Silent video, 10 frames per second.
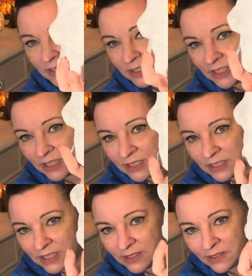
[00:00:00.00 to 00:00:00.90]
Dia
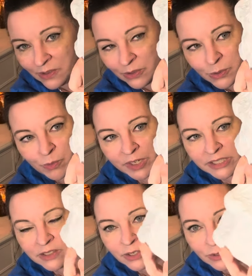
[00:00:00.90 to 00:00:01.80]
de los
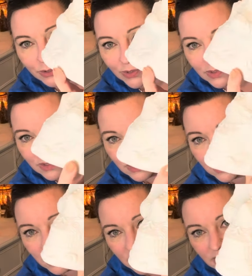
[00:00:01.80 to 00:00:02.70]
Muertos,
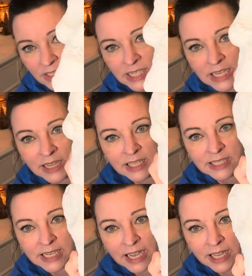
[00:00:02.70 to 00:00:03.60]
Day of the
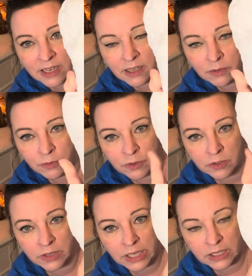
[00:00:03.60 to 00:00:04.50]
Dead, if
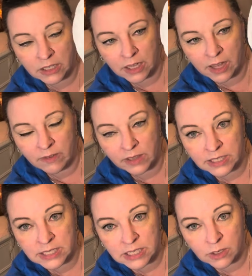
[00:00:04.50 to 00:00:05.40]
you like have a
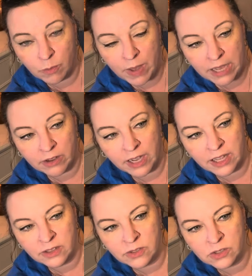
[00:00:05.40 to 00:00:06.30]
Latino
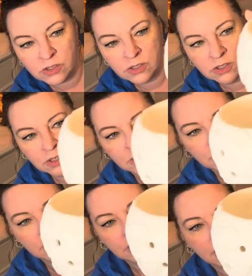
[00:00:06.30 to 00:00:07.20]
background,
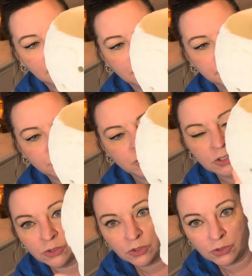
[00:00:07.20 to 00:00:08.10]
um,
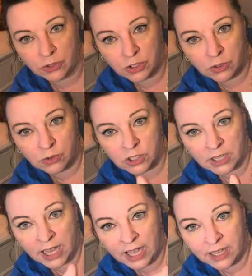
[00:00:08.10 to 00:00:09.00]
sugar skulls are huge in
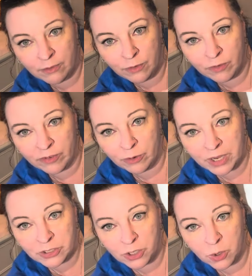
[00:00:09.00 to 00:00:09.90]
that. If you've ever
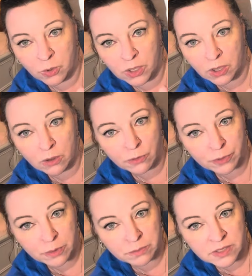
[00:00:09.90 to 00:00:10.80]
watched Coco
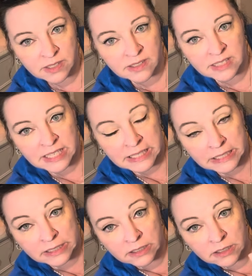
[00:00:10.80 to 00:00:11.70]
from Disney,
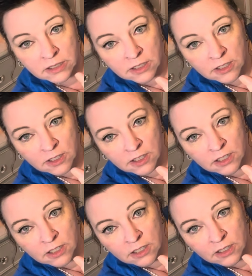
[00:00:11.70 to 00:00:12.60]

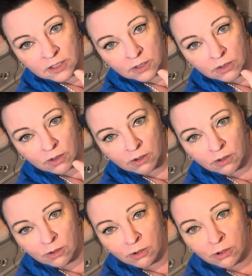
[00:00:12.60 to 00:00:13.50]

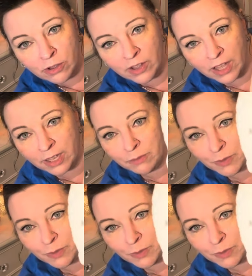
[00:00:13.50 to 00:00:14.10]
oh, I'm